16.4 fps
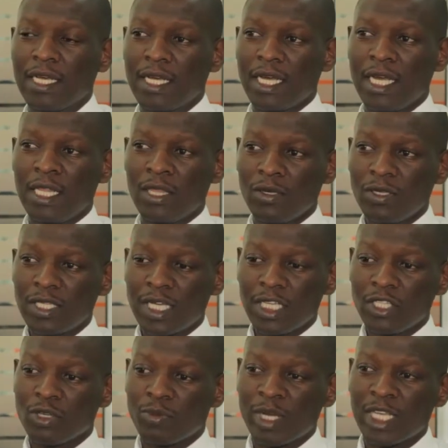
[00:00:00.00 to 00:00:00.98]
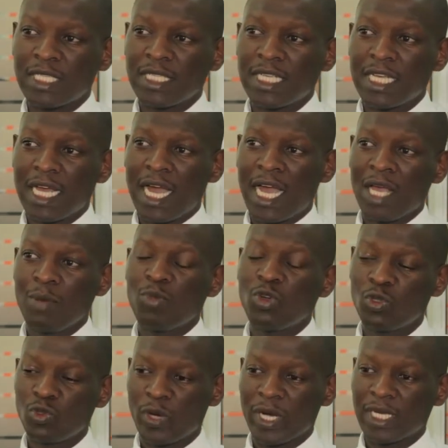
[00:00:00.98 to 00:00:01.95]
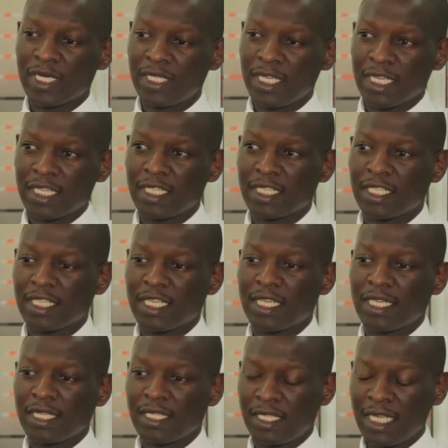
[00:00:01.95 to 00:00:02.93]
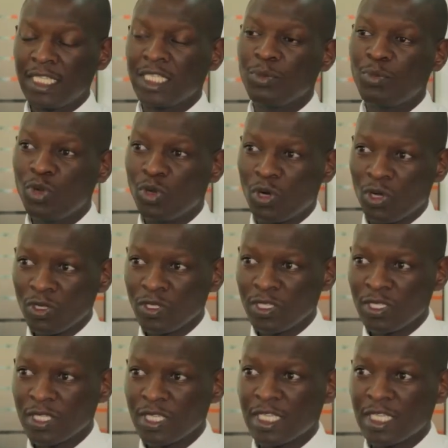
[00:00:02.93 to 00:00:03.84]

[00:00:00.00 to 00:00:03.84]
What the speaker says: And those customers are able to access sensible loans,